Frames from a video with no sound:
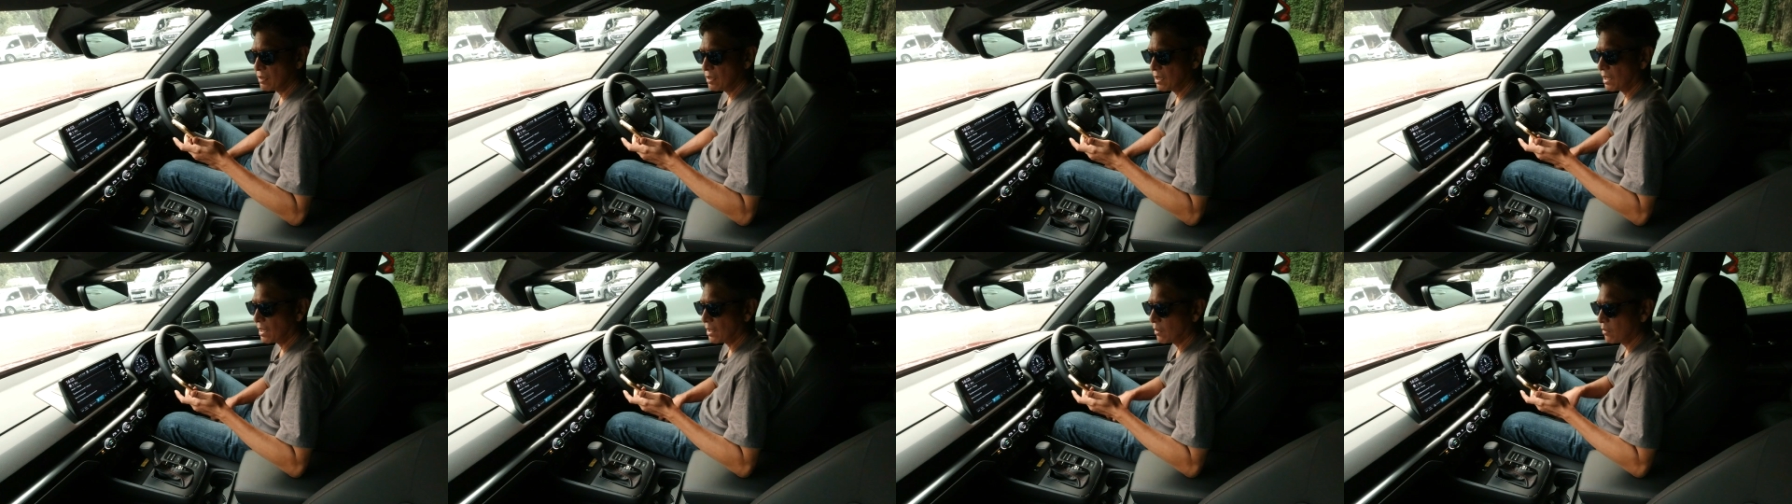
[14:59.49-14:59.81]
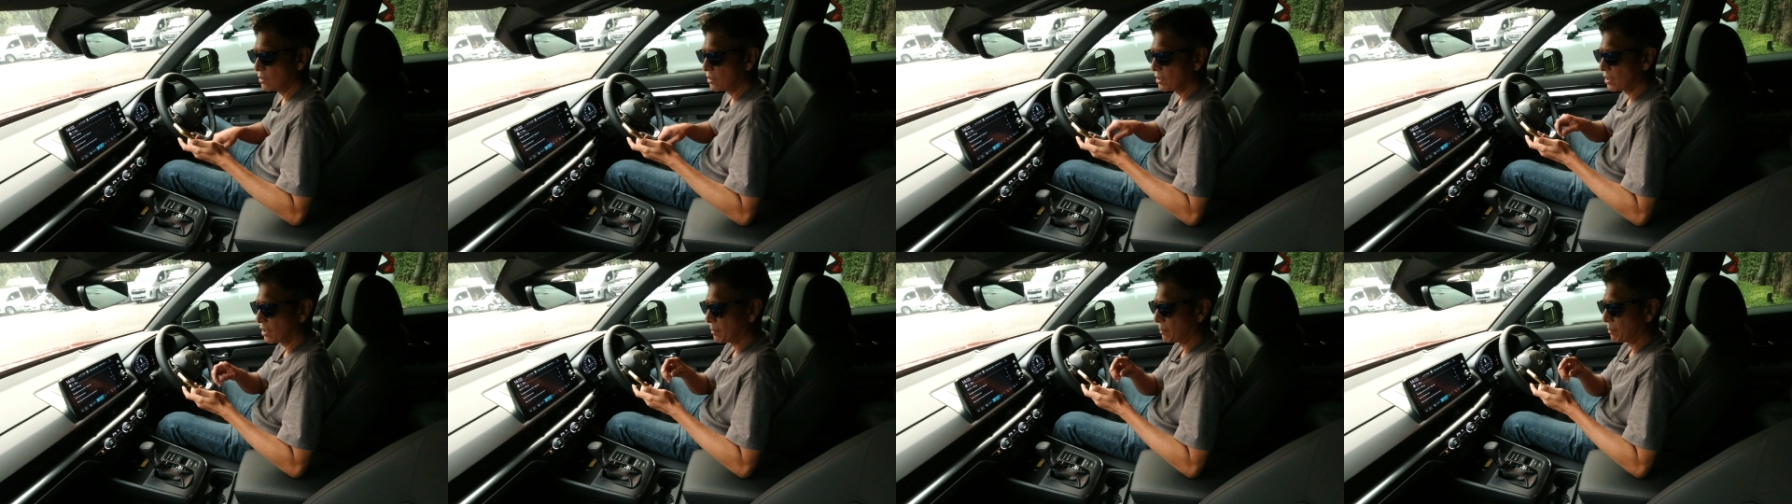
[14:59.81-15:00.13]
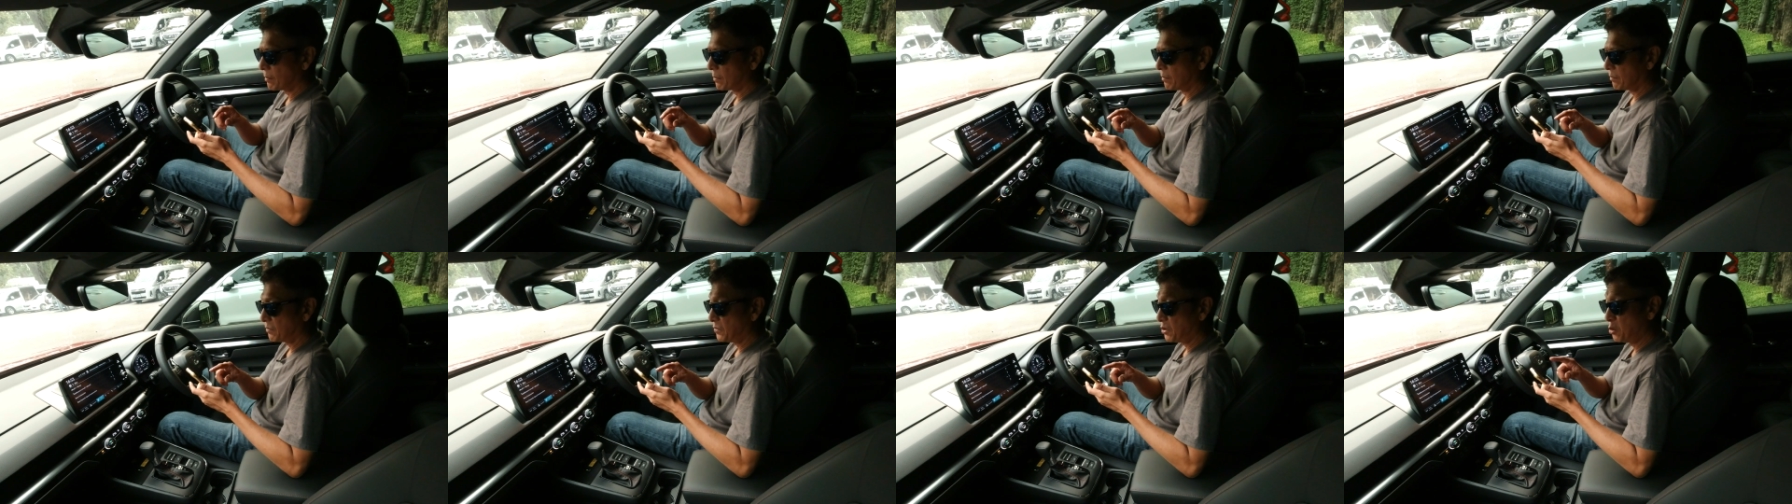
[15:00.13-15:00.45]
check out
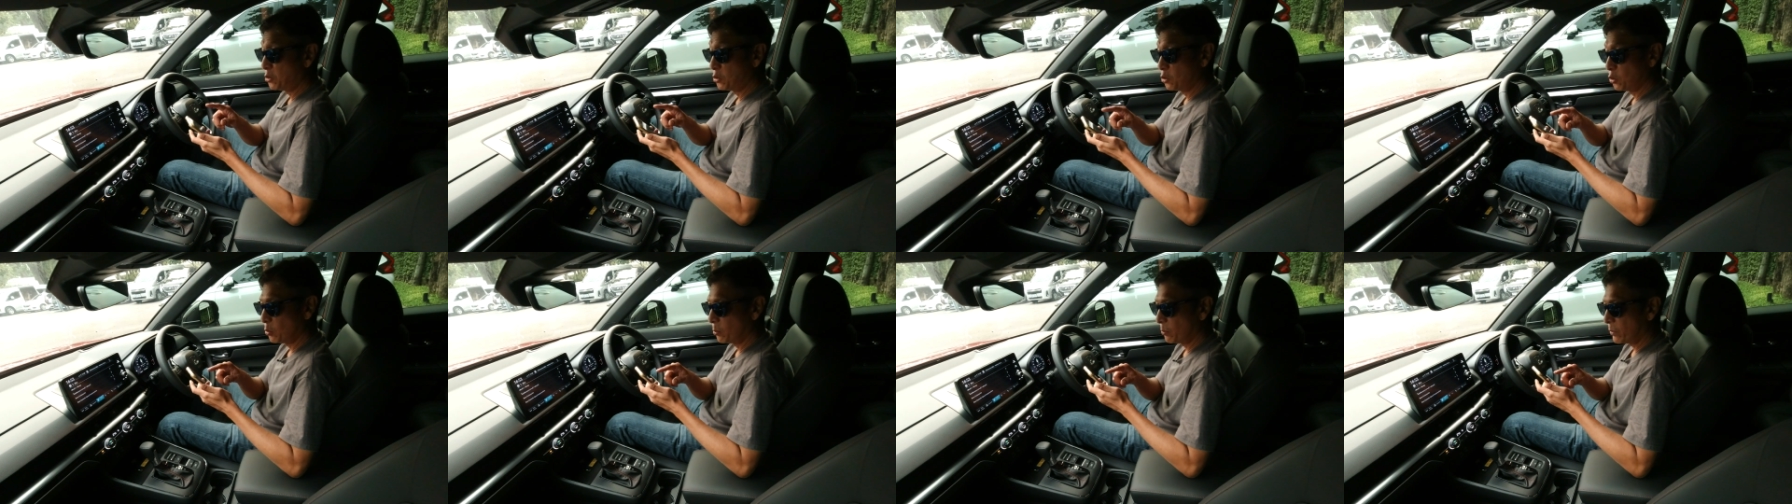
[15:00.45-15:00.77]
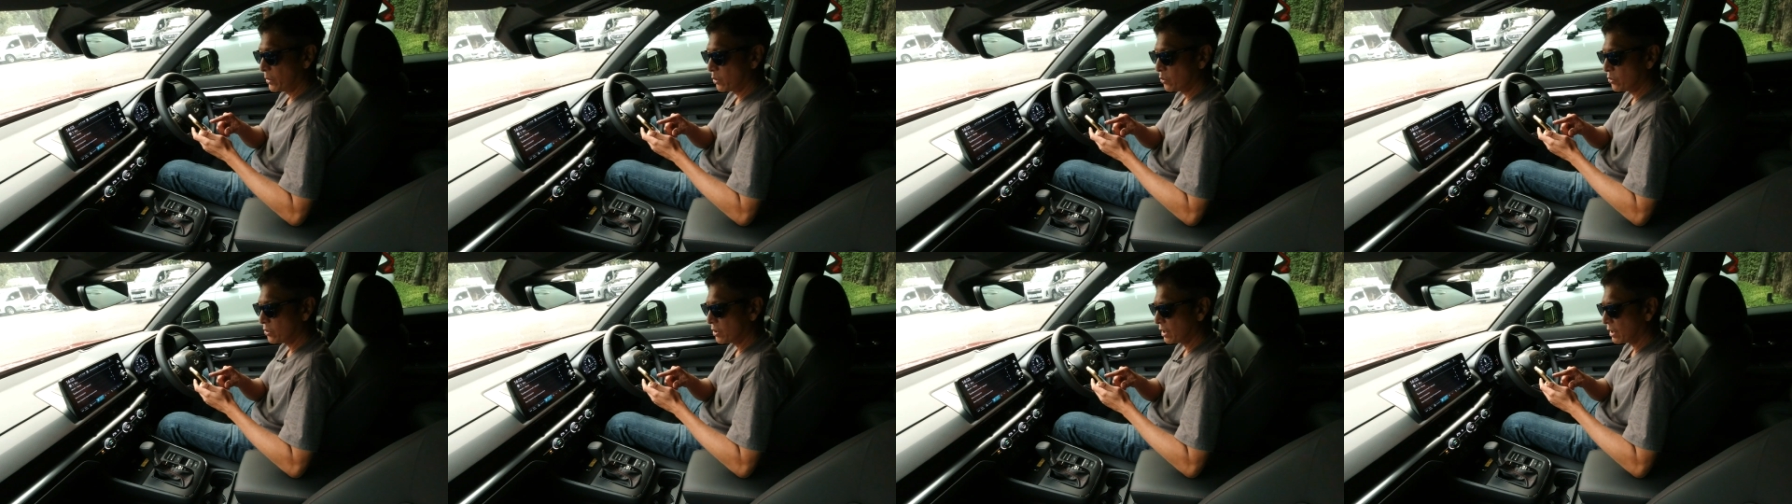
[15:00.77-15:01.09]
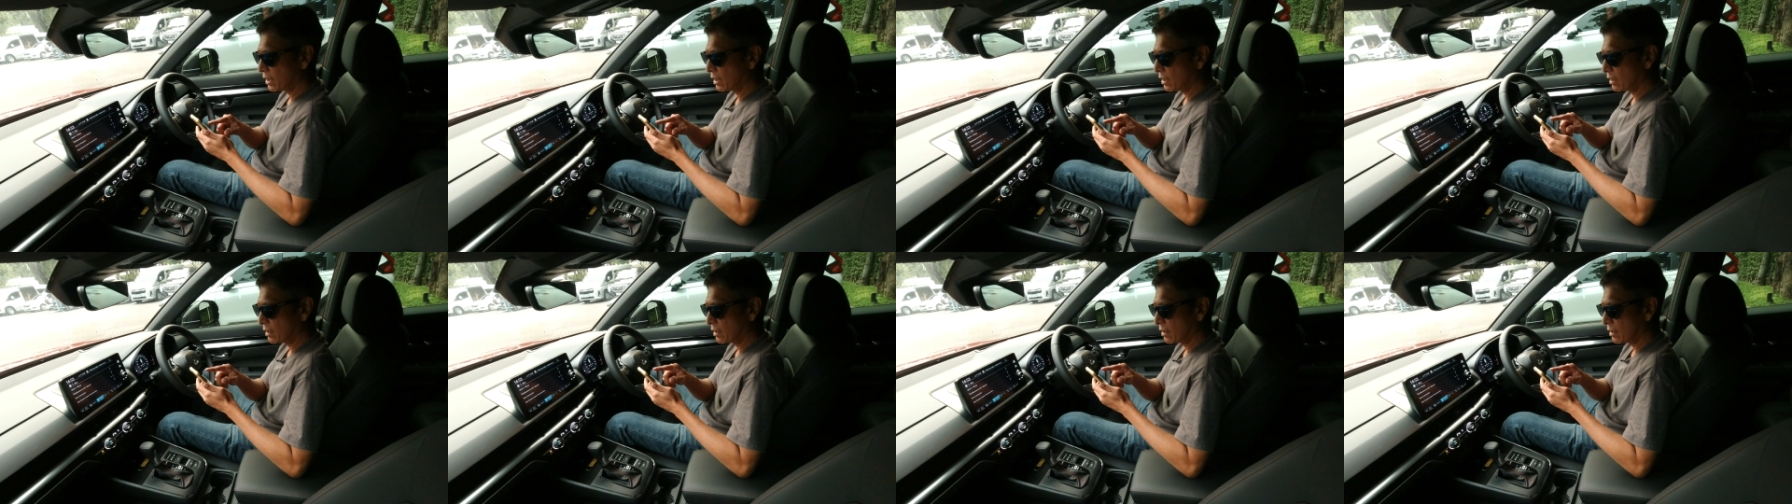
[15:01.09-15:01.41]
some YouTube
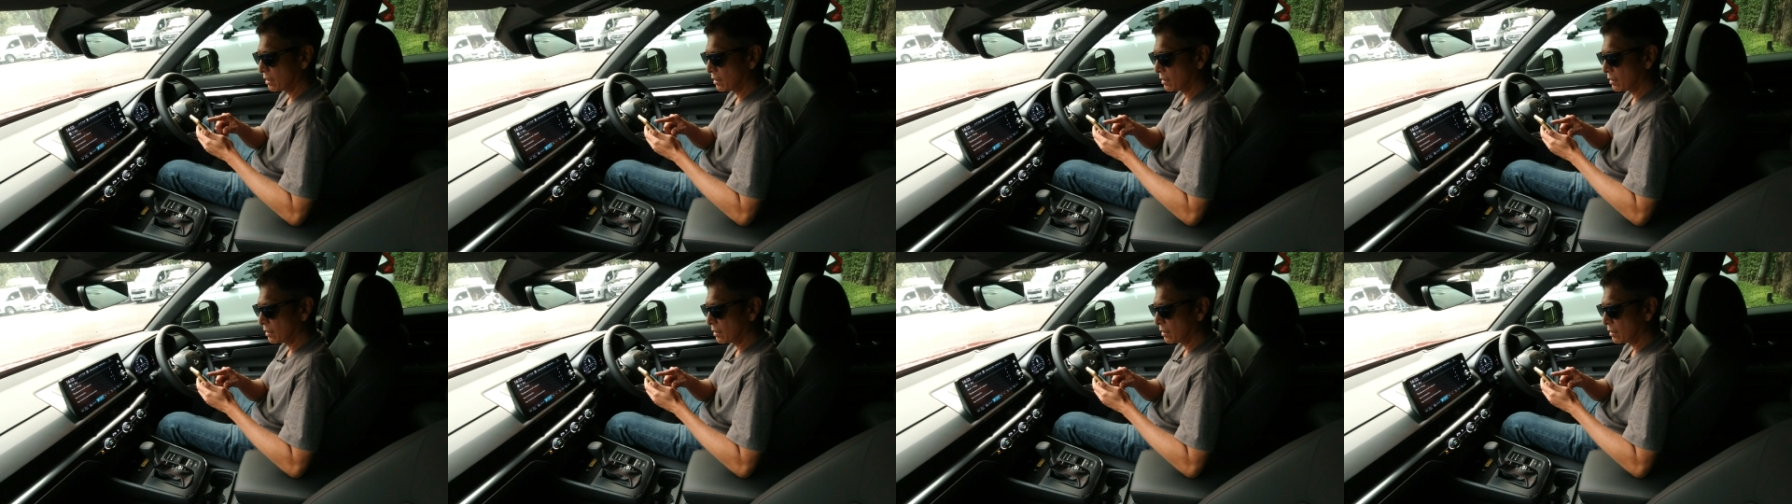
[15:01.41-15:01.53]
music.